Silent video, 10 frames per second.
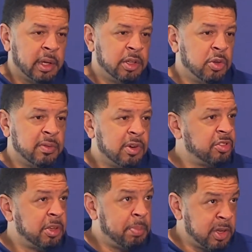
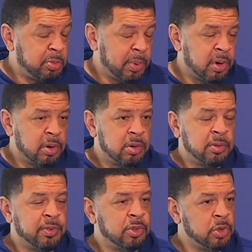University of Pittsburgh,
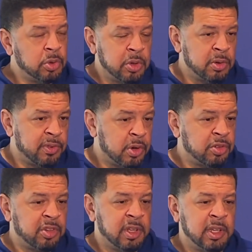for Duke
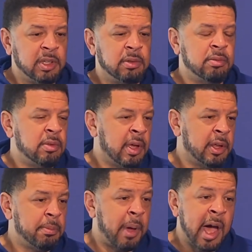University, the
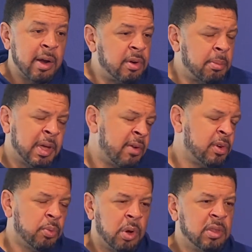Pirate, I mean,
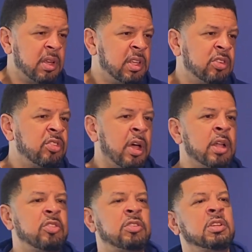everyone that he's
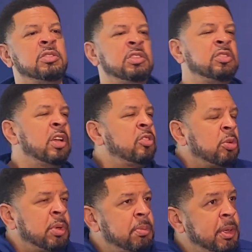touched, because he's touched so
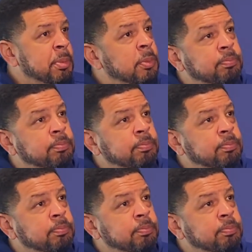many people.